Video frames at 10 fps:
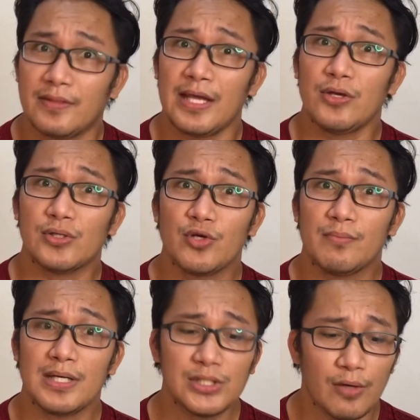Thank you so
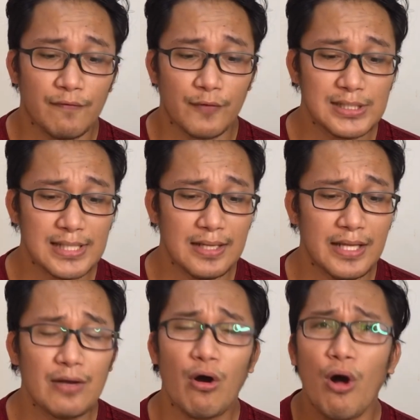much for
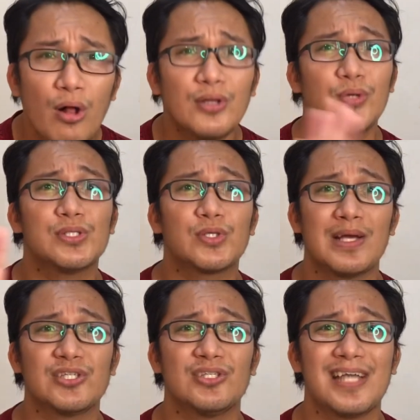sending all those
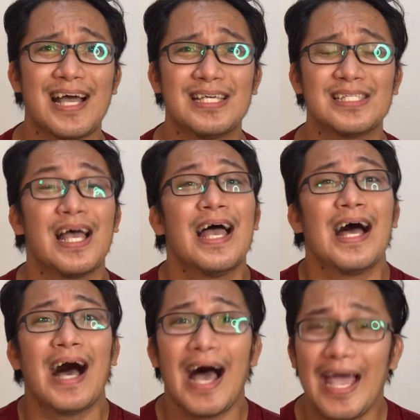questions, guys.
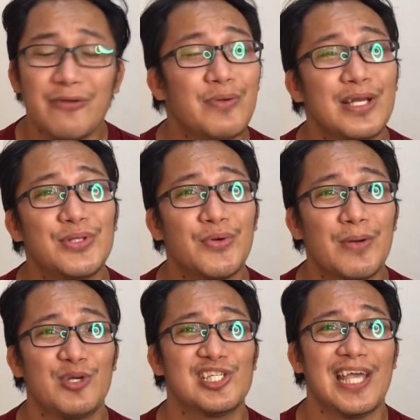I really do
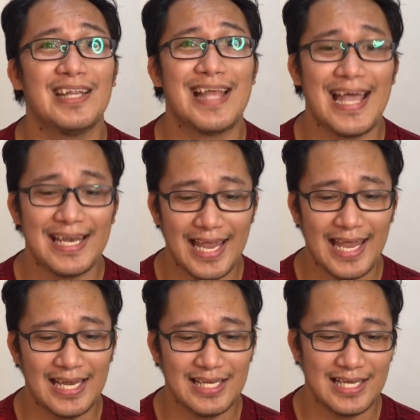appreciate that.
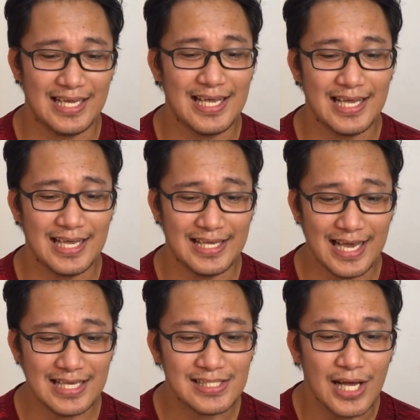And
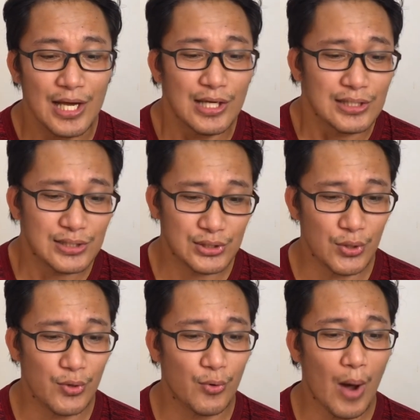yes,
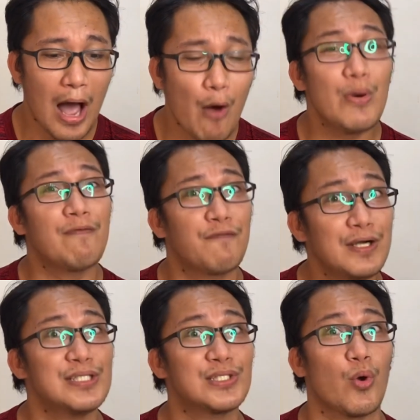so our
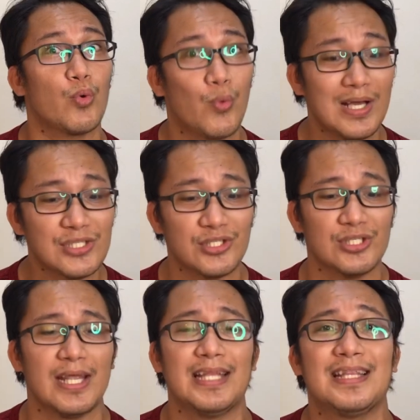first
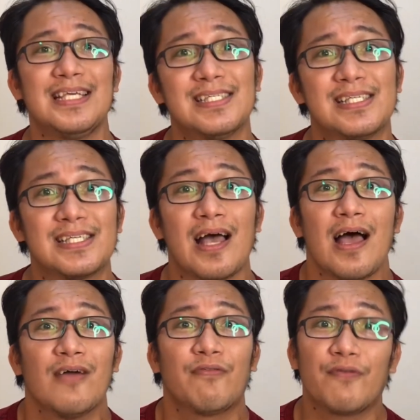question, this is
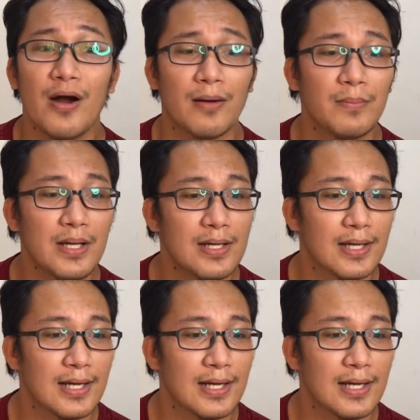from